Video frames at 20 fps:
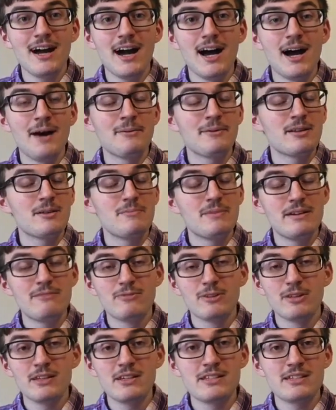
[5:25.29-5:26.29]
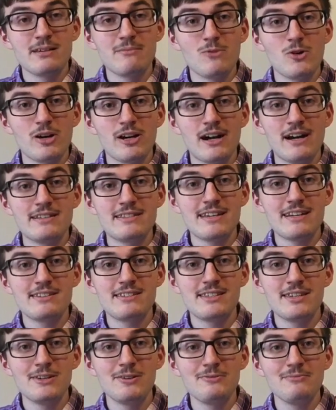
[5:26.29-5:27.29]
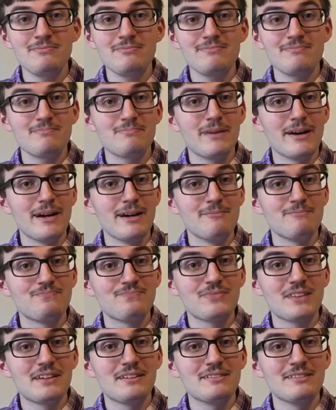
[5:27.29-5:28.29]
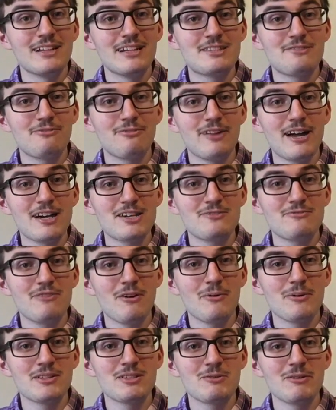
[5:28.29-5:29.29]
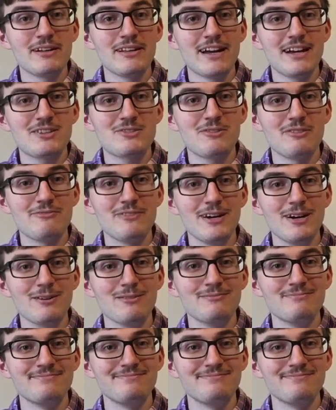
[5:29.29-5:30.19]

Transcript: I'm going to be releasing more content soon, but let's flash forward to our next review.